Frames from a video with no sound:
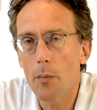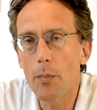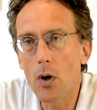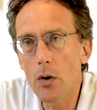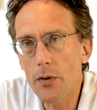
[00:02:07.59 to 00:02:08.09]

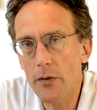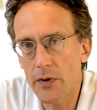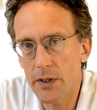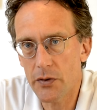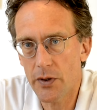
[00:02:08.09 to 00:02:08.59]
Both of
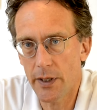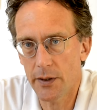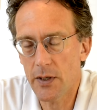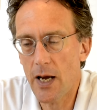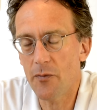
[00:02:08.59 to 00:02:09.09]
these
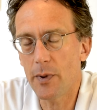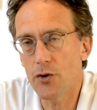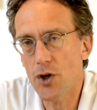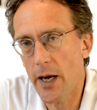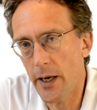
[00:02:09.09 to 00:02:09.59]
things have been
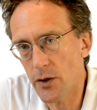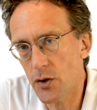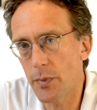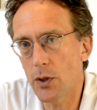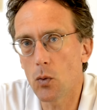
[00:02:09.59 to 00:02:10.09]

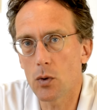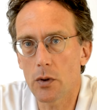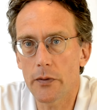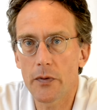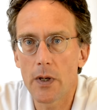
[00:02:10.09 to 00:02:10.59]
changed because
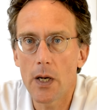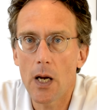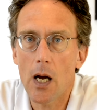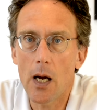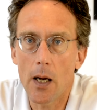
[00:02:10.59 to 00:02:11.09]
of
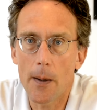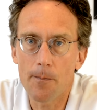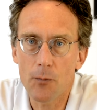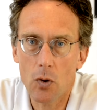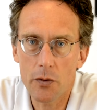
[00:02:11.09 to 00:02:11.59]

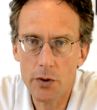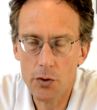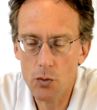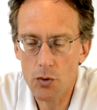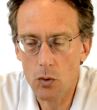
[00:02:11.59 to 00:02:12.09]

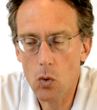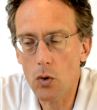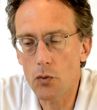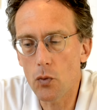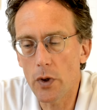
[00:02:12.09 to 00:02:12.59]
constitutional court
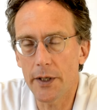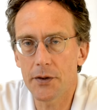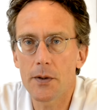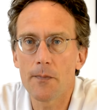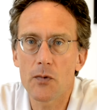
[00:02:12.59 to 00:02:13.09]
rulings.